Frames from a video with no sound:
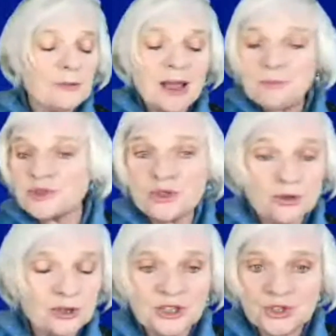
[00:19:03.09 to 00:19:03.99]
I'm
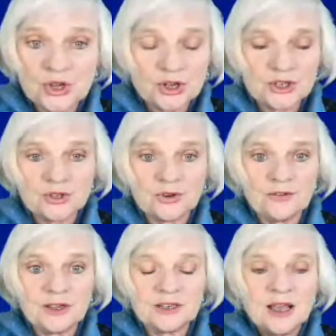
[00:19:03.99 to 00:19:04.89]
absolutely certain
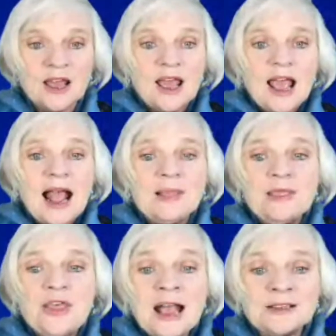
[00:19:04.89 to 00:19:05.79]
of it.
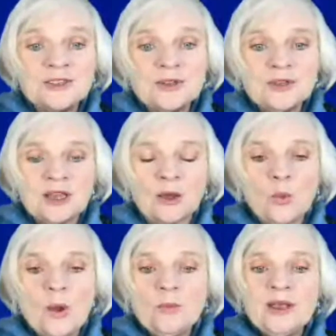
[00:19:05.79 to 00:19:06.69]
And that's the
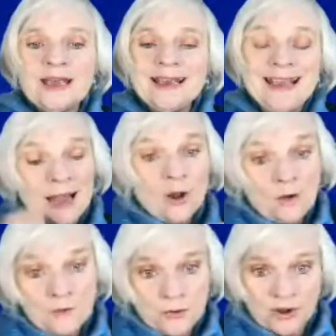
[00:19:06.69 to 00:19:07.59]
thing, when we can get
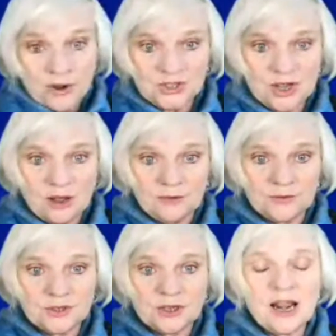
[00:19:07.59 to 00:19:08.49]
over
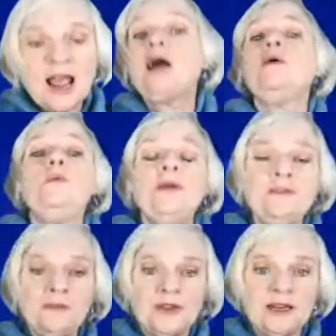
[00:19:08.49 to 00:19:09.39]
ourselves and how
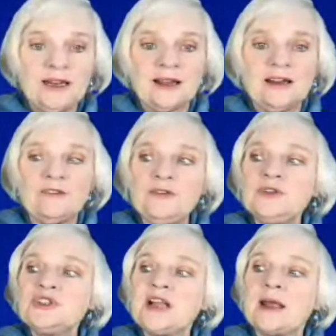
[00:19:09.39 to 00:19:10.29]
we're feeling, and it
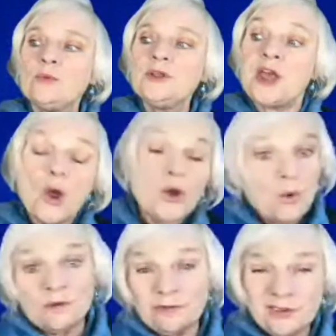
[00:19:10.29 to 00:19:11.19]
feels like we're the only
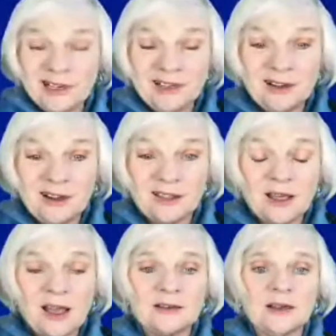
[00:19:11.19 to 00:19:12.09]
one feeling like
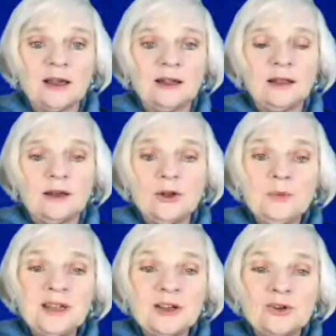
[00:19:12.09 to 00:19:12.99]
that, and that
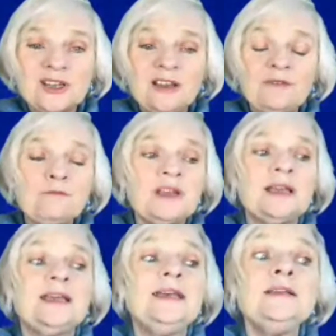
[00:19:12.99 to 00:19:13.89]
nobody could even
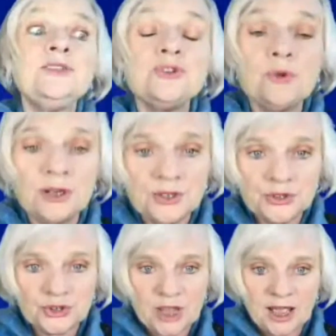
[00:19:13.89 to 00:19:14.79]
begin to
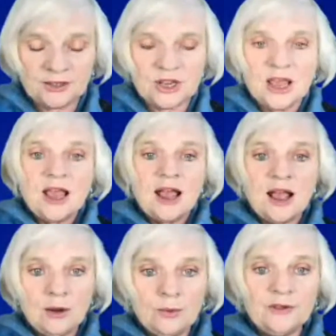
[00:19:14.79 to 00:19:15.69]
understand
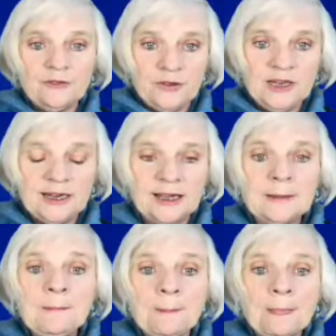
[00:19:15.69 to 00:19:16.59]
how we're feeling.